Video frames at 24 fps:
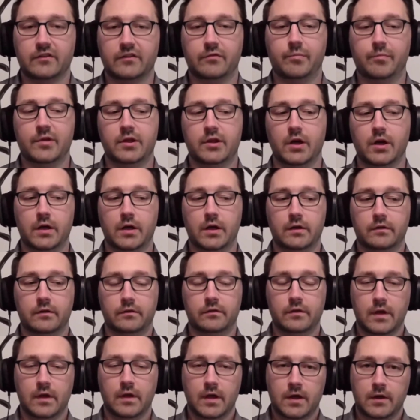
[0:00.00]
because
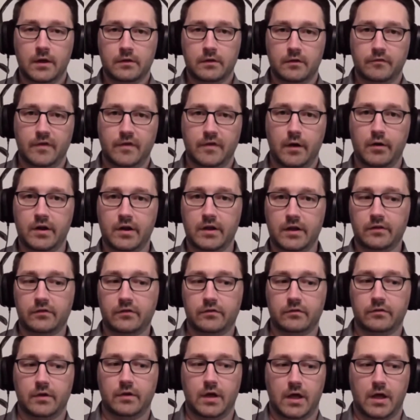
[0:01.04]
the
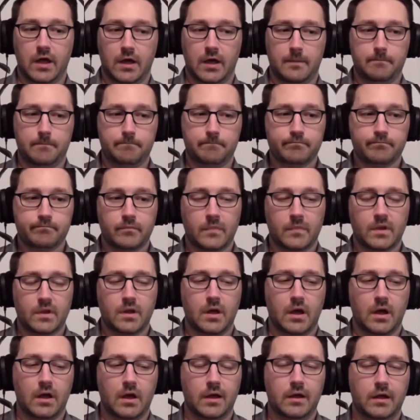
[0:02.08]
various
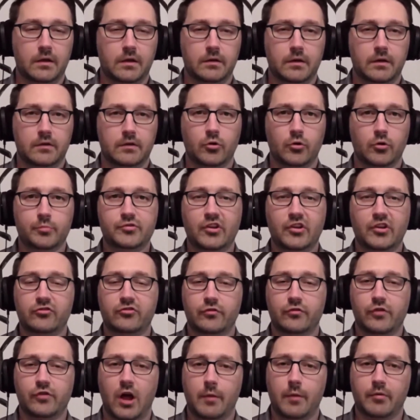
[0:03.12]
interpretations
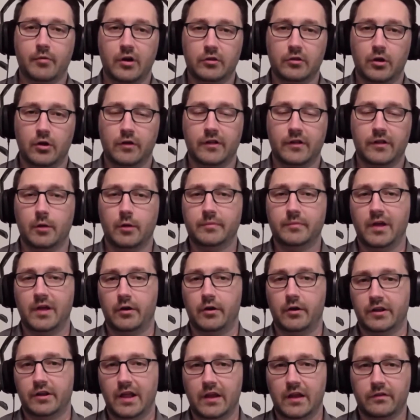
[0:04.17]
of copyright law that come down
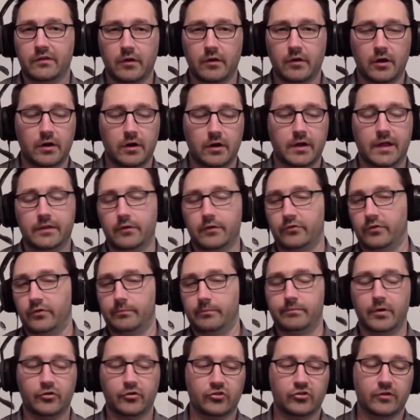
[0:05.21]
in case law, and there's a
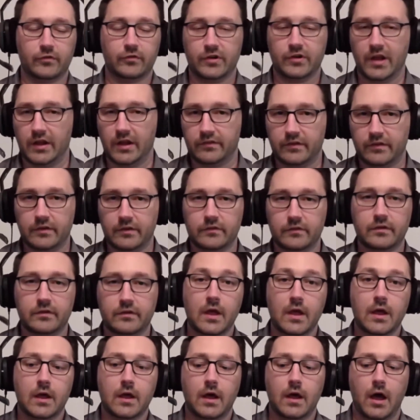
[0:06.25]
bunch of different cases
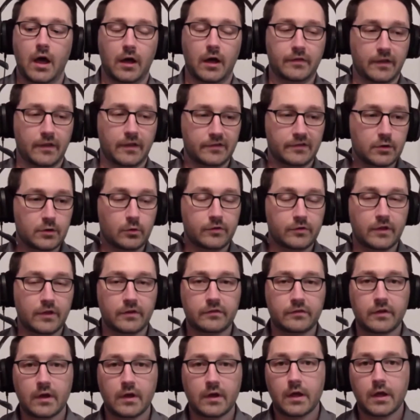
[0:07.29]
that deal with this.
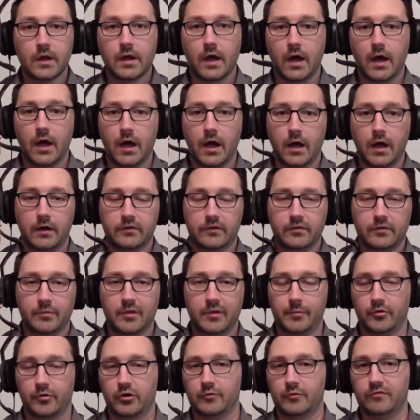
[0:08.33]
Some of
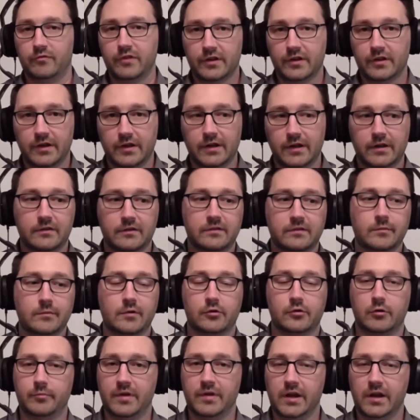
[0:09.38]
them are conflicting, some of them are
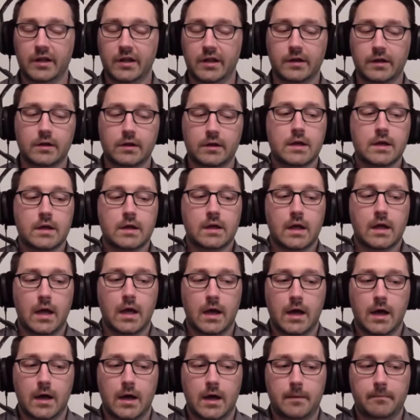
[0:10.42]
competing,
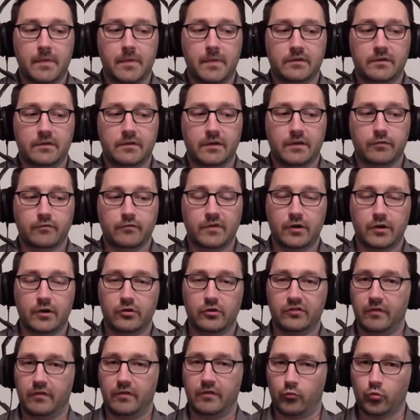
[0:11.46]
and different venues
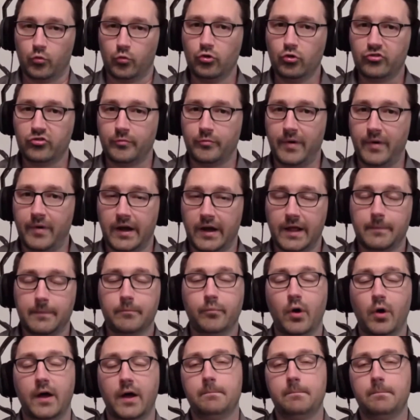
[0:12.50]
have different rules about it.
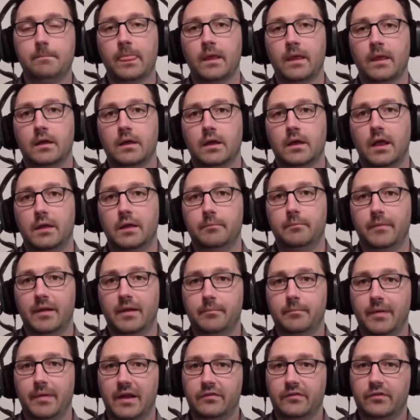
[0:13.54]
But in
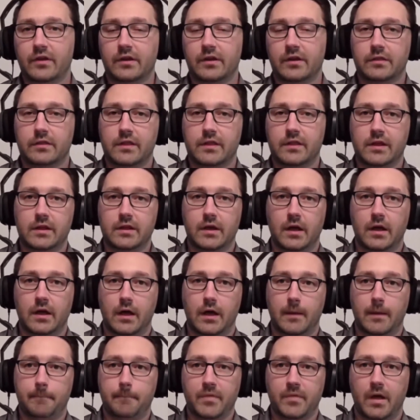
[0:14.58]
basic,
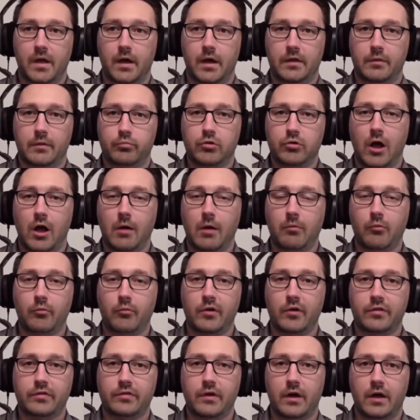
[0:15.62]
the problem
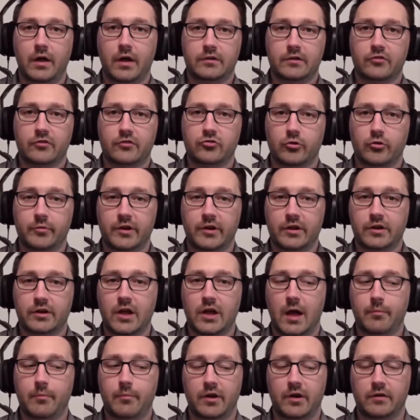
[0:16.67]
with determining
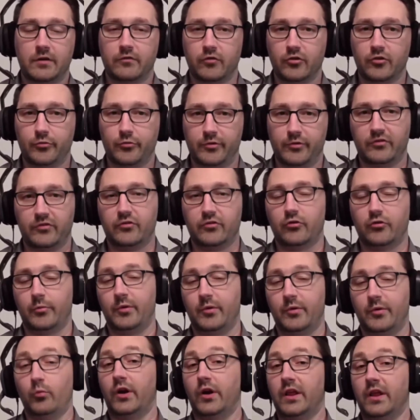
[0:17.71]
copyright infringement, determining
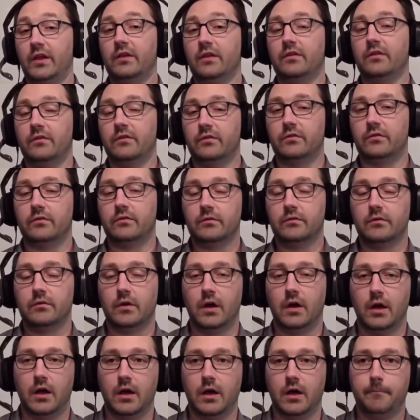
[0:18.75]
what is
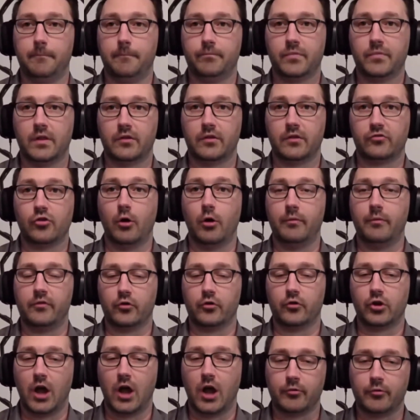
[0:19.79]
the scope of your
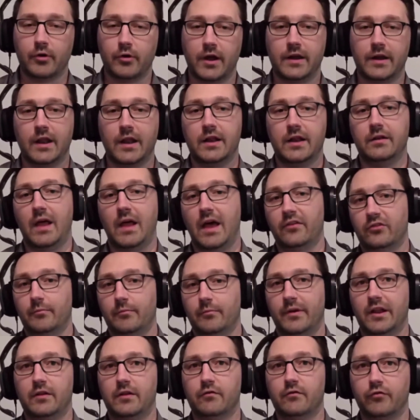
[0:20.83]
copyright and has
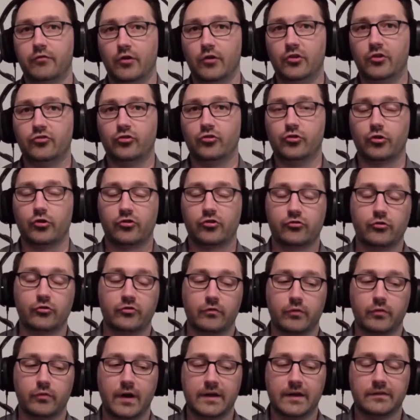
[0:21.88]
somebody infringed on your
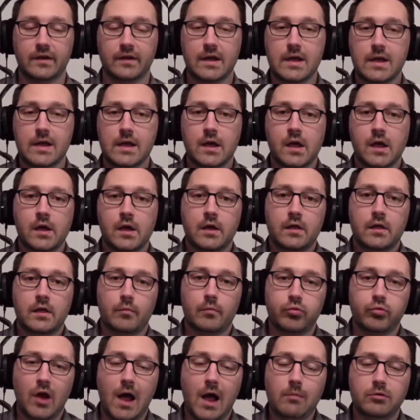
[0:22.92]
exclusive rights, the
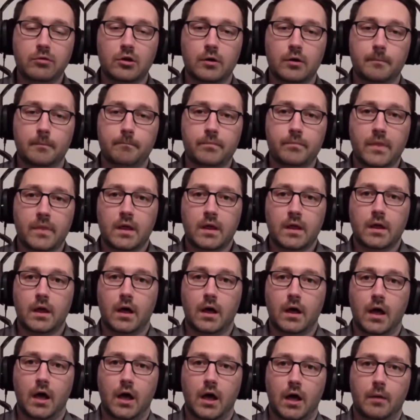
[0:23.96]
problem
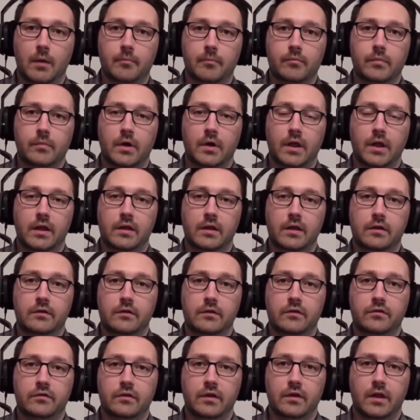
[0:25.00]

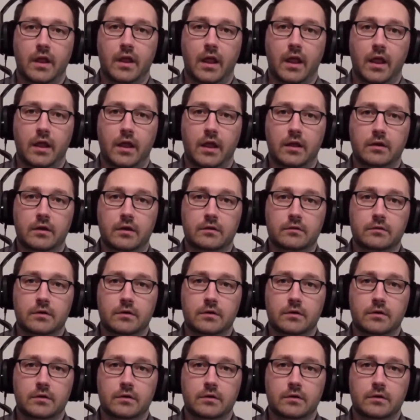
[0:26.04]
is in